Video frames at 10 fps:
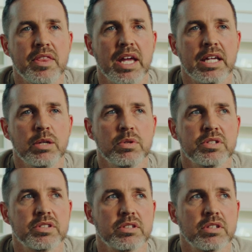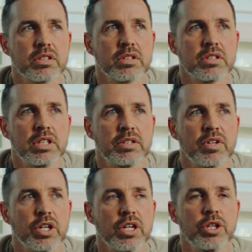that he was
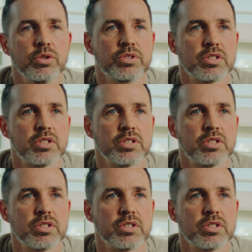even going to use